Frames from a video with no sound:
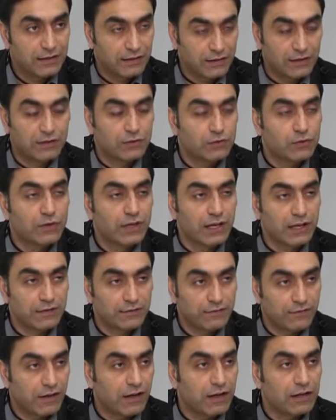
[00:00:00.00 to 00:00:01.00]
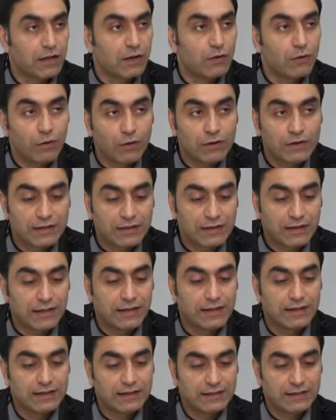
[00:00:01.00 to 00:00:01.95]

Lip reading: You can follow only